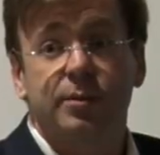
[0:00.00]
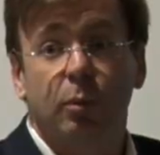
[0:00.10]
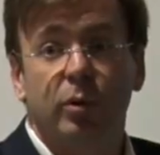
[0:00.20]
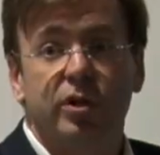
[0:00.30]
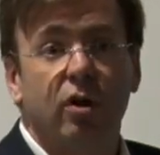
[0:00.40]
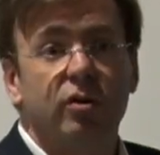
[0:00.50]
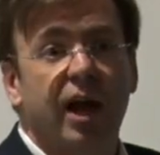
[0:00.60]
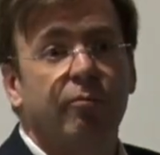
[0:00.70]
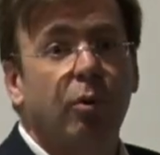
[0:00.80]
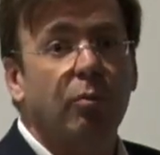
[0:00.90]
but we don't
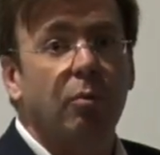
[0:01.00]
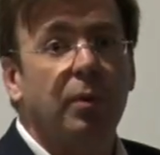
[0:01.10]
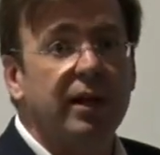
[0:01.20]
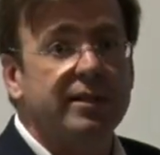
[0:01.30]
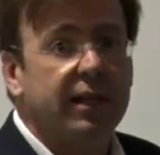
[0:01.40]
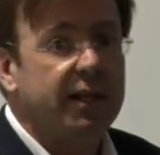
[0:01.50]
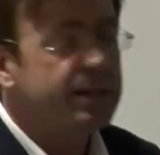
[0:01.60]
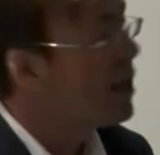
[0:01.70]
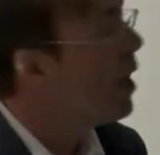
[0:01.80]
have probabilities.